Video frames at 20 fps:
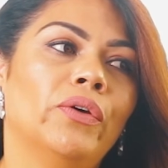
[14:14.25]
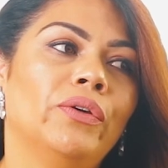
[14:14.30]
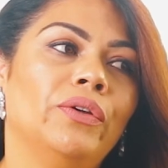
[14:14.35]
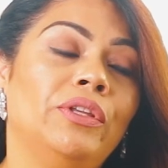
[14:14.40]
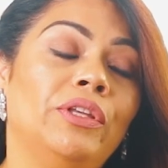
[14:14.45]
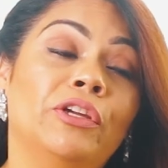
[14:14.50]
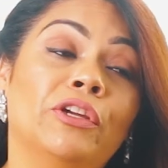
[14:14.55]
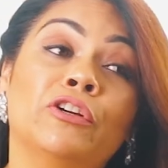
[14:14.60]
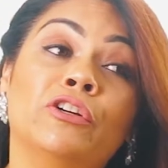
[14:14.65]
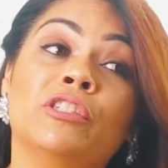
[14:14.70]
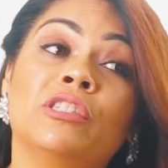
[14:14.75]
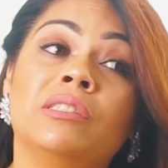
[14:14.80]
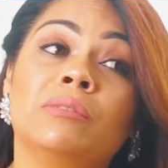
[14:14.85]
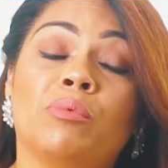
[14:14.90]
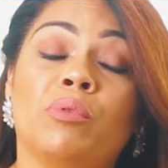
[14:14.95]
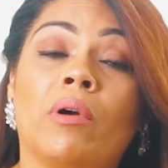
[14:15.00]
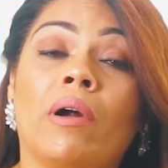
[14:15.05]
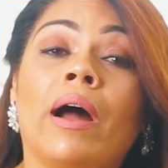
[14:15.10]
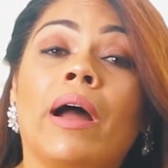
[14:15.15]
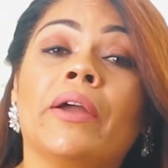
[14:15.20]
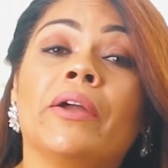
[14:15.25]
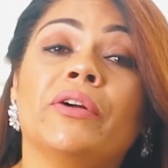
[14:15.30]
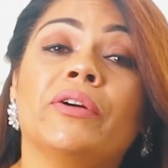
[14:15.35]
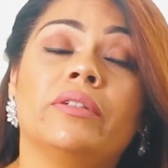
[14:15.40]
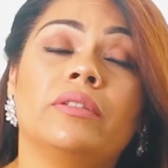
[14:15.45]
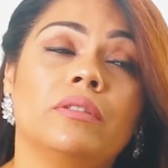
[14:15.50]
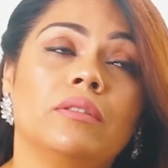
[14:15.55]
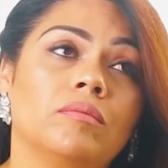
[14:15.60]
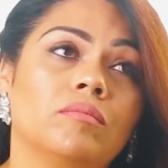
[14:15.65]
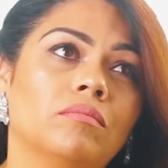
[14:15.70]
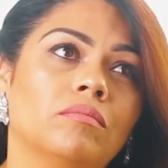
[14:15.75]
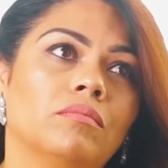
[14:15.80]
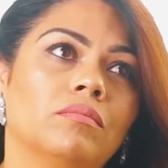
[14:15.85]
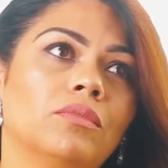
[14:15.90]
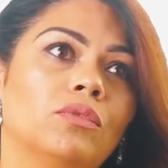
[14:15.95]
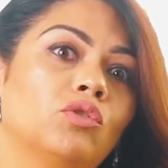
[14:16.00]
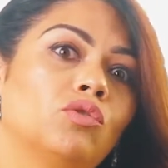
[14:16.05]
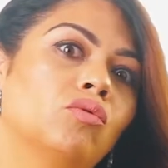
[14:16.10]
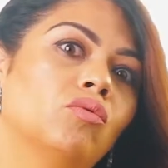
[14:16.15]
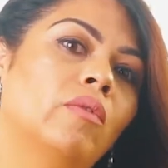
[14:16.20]
years prior,
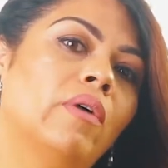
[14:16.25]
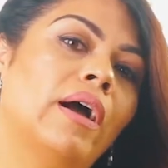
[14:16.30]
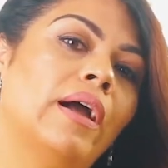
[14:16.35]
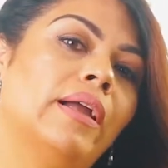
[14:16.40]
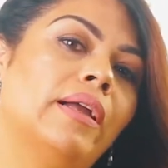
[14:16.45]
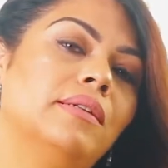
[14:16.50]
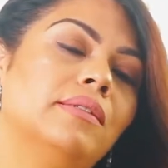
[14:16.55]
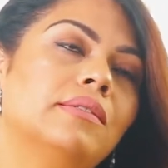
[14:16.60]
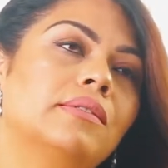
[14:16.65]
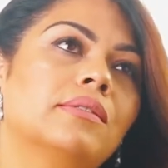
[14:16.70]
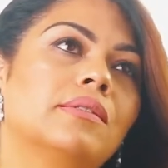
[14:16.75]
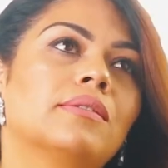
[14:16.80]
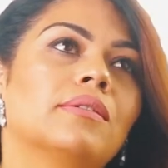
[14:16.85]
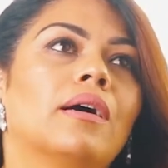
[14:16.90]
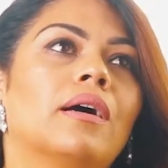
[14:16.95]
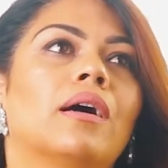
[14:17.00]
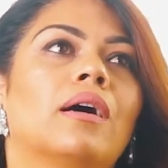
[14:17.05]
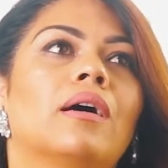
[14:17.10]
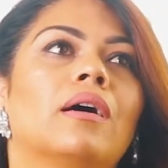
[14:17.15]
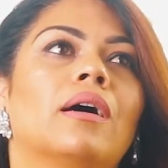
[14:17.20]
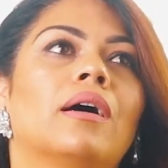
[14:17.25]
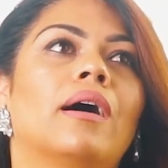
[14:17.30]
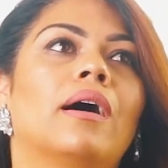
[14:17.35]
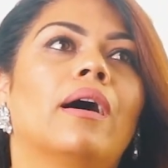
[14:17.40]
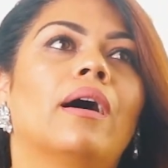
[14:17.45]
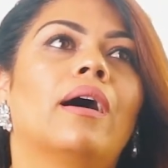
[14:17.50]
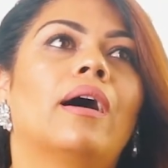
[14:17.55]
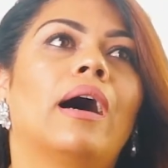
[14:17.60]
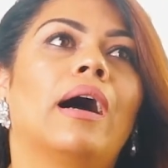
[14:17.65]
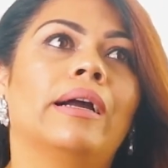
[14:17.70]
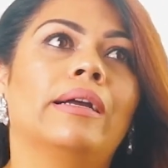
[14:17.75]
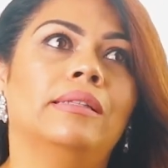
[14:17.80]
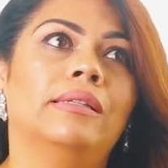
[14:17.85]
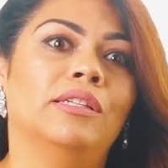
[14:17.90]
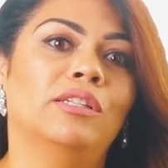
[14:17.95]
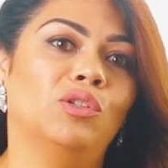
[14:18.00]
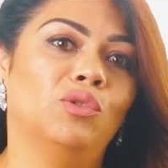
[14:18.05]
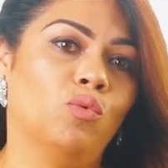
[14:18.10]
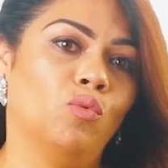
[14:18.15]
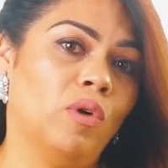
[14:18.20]
twice, I
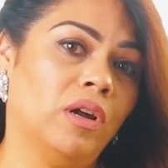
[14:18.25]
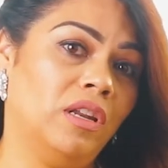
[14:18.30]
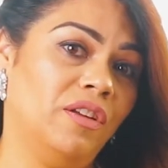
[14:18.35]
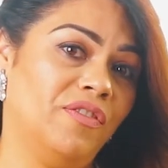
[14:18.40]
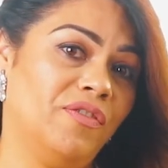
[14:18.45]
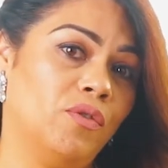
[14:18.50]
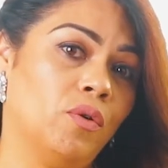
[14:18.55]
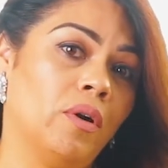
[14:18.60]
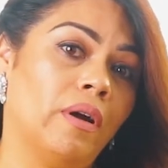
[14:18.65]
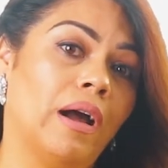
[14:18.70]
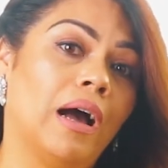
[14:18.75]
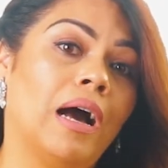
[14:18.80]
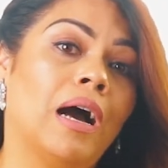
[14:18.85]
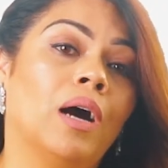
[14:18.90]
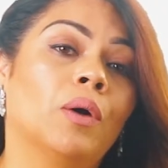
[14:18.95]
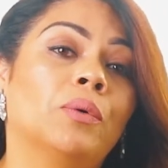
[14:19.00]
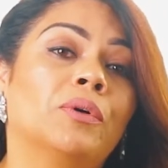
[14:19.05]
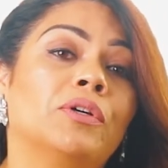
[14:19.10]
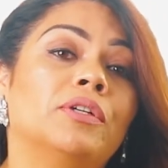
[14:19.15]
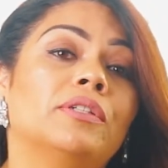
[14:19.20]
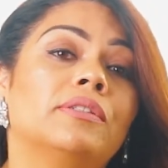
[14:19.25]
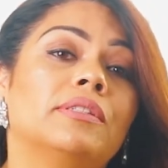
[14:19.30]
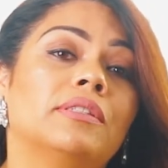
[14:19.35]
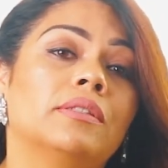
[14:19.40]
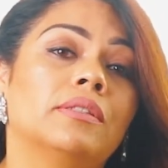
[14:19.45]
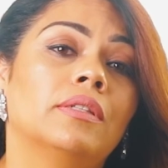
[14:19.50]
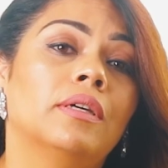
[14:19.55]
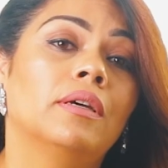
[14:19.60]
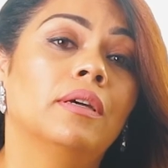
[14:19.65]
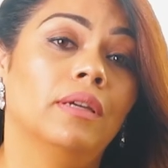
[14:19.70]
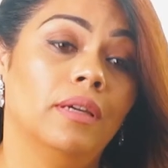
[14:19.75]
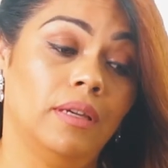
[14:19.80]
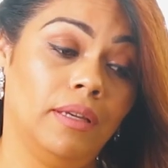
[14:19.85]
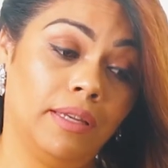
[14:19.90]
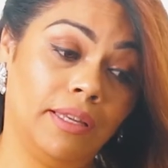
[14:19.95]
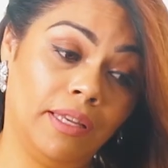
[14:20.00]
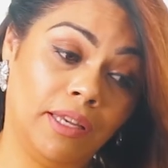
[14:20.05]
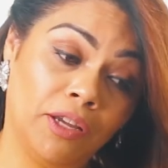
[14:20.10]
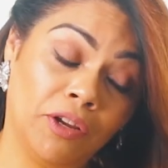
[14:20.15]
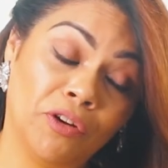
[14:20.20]
did 24 hours
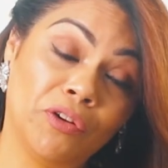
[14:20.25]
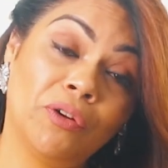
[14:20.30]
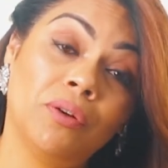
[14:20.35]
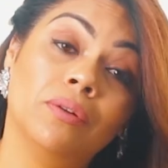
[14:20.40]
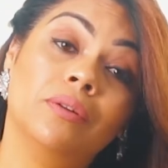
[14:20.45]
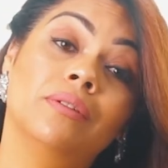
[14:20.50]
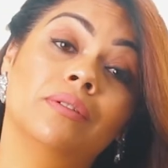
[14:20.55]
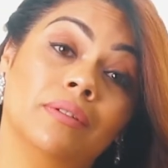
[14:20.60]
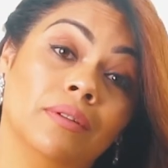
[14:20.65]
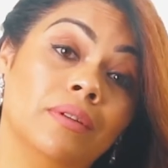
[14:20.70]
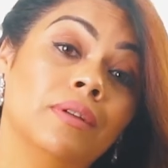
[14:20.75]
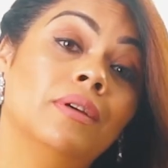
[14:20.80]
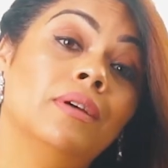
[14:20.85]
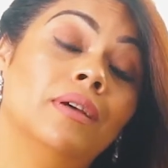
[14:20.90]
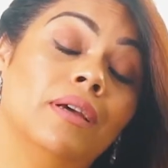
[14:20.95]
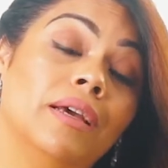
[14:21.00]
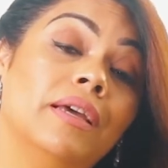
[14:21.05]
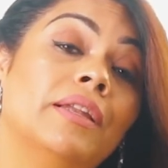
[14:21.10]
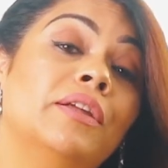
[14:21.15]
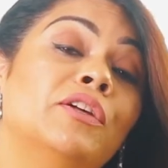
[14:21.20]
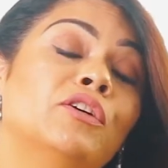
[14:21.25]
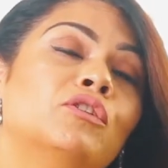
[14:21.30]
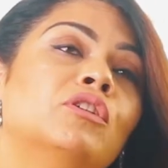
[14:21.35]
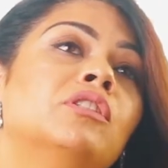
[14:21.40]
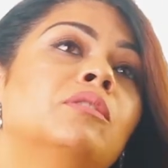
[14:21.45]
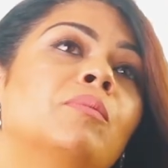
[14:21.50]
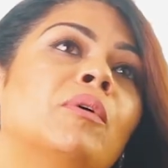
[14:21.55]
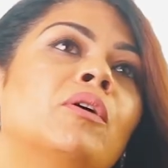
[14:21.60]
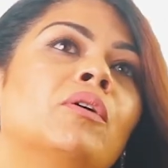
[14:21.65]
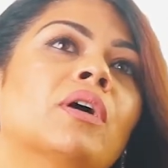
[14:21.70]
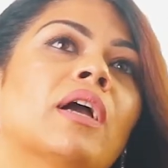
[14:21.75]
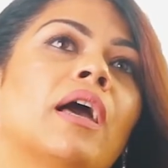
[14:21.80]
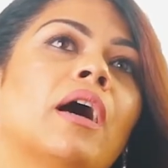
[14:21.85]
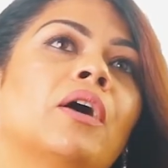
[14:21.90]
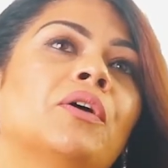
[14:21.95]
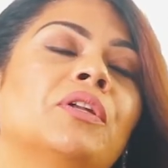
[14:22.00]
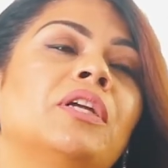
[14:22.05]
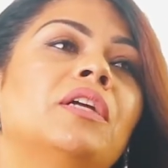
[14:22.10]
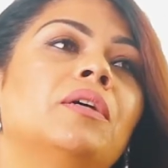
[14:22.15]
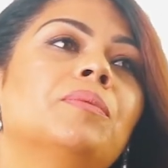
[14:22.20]
here in Hillsborough
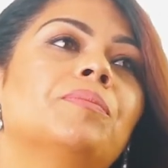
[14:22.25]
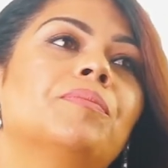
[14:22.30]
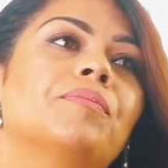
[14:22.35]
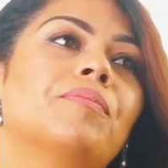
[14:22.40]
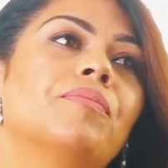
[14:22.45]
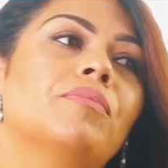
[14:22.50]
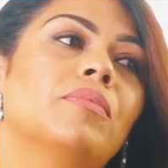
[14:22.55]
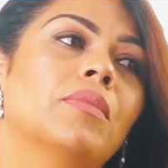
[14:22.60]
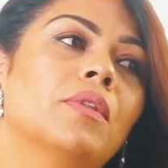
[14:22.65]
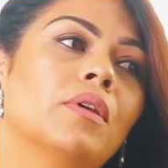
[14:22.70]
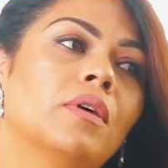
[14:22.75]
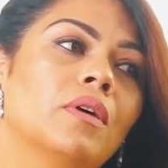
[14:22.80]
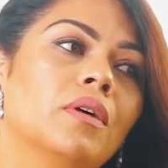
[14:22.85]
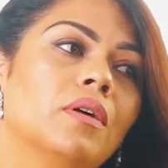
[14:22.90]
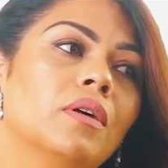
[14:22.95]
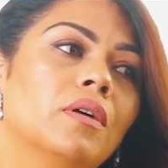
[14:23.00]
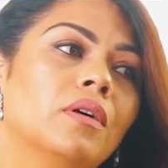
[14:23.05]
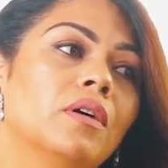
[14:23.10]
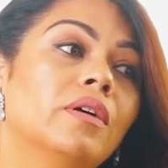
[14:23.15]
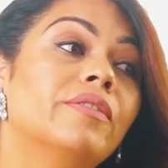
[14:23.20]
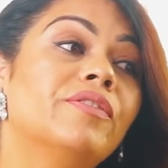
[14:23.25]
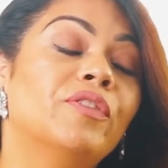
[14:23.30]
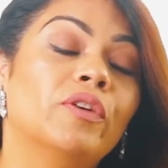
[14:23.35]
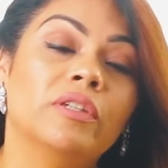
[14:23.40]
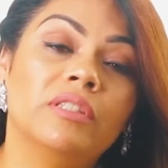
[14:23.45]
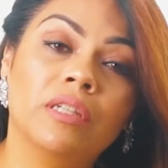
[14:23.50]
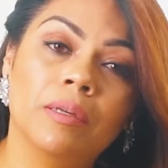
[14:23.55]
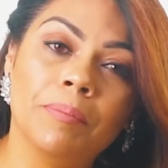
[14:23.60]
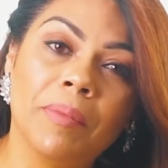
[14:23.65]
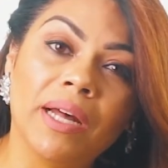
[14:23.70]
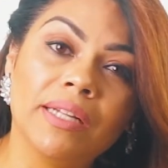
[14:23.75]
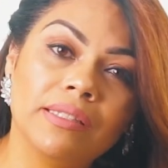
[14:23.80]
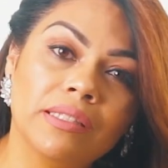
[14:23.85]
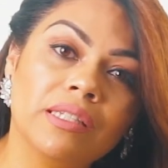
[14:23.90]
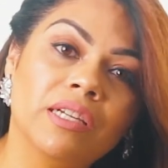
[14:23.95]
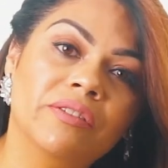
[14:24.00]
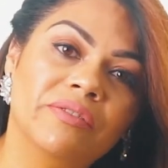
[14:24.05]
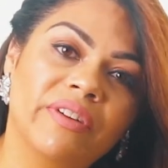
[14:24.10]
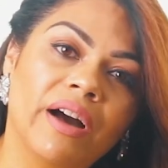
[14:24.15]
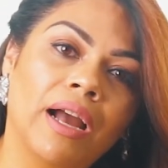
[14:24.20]
County for
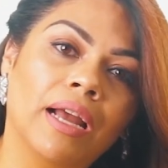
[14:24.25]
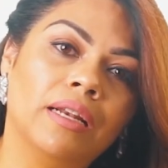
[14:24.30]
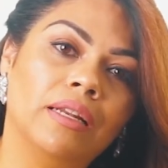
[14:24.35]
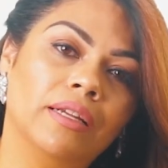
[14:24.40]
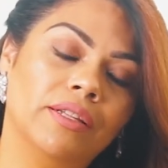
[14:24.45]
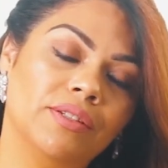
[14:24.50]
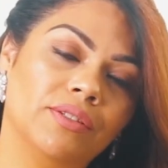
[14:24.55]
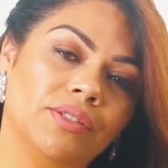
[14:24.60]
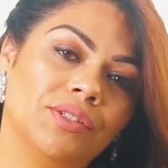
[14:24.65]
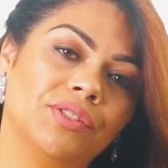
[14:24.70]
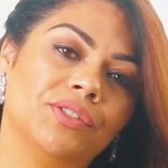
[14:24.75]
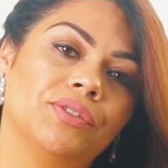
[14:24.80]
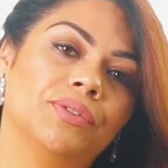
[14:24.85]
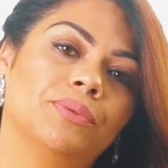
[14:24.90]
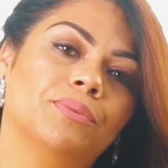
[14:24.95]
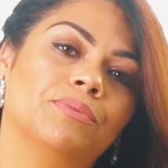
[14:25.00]
domestic violence.